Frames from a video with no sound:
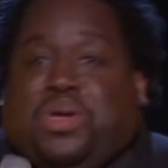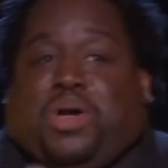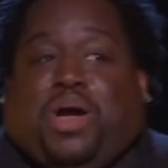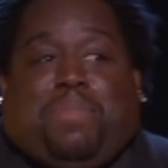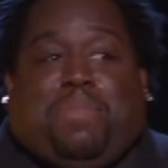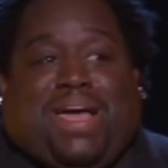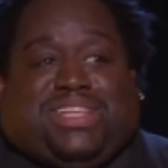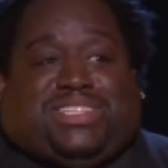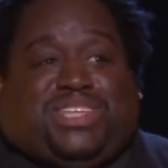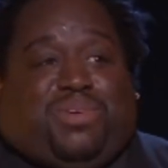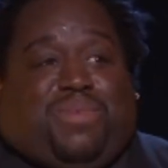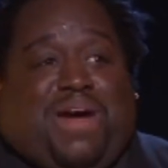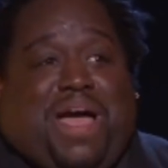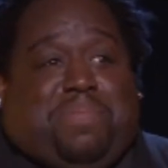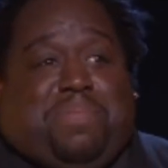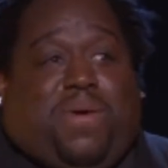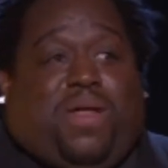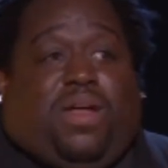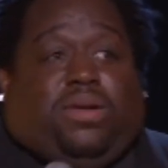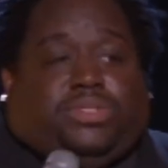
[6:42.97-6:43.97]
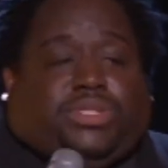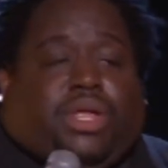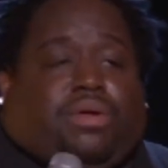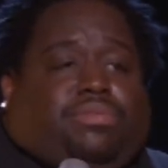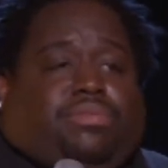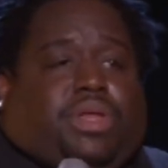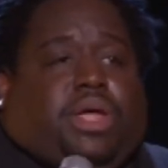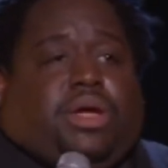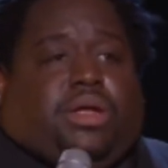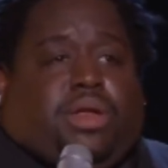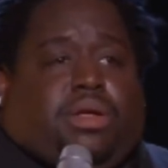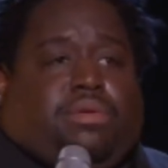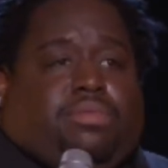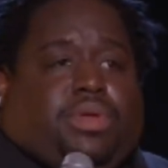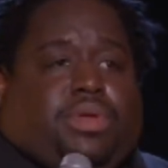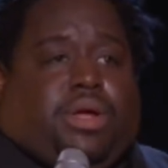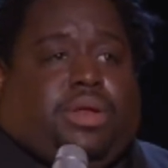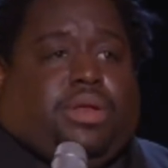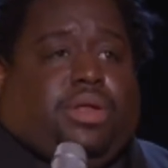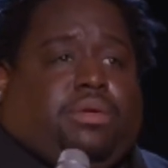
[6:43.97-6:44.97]
You go back to the white porno, ding, ding,
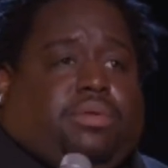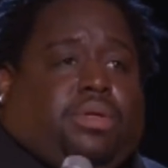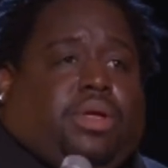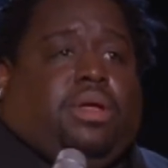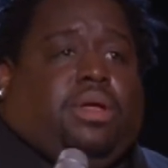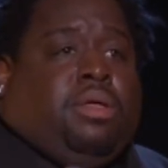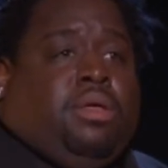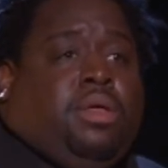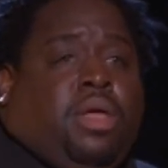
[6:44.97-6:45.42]
ding, ding, ding,